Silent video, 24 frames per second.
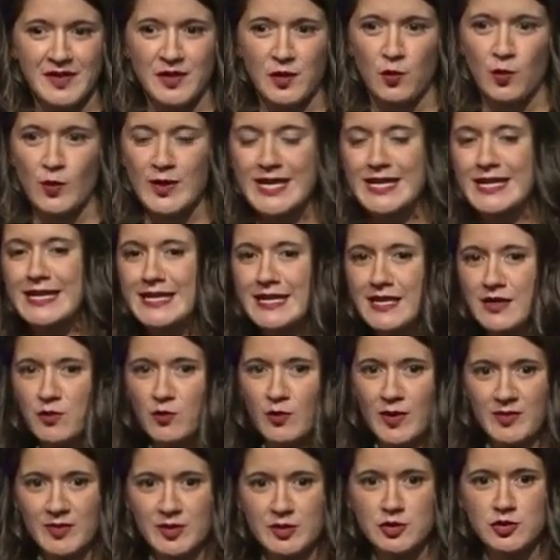We need
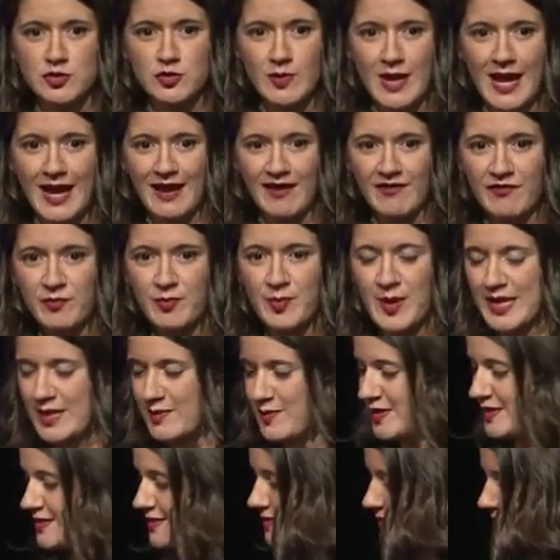women to have
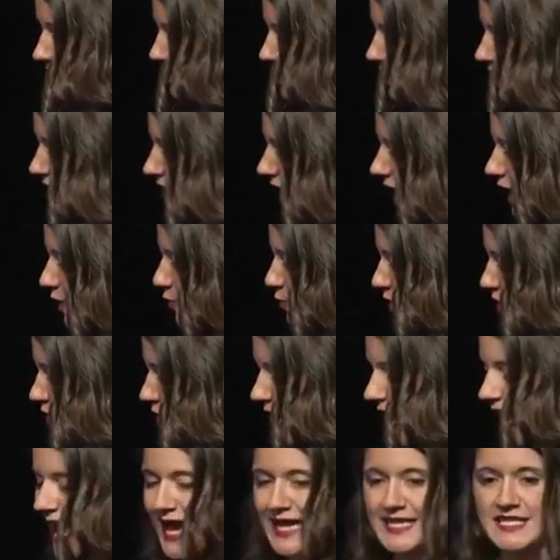babies, and we are
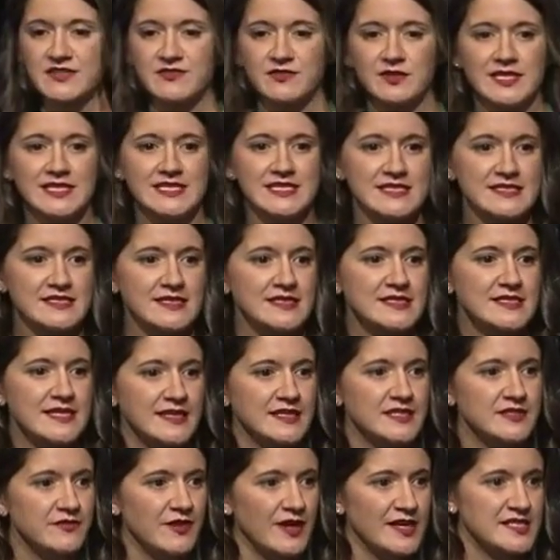actively
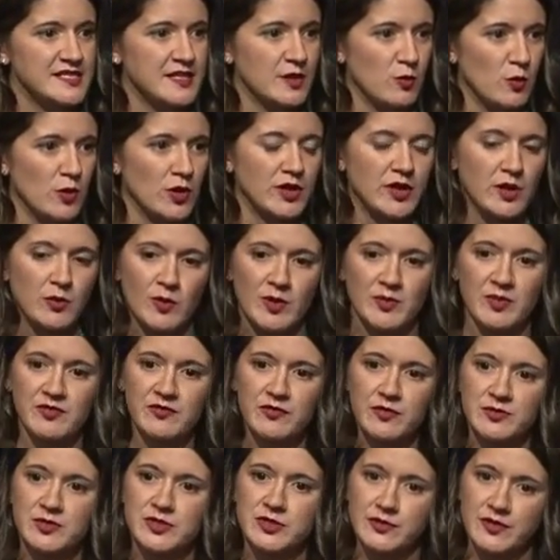disincentivizing working women
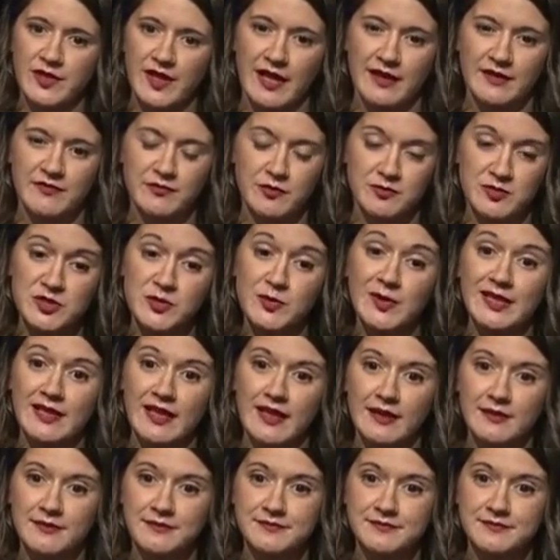from doing that.